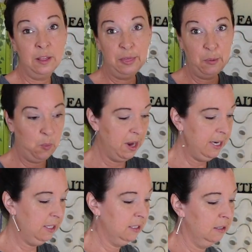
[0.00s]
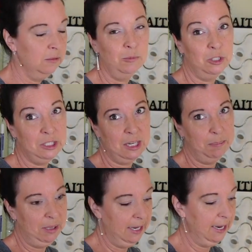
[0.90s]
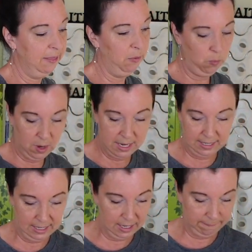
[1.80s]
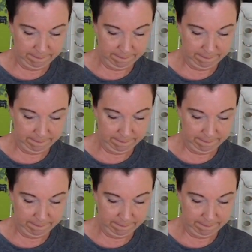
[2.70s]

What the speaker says: the white, and we're just going to plant the white kit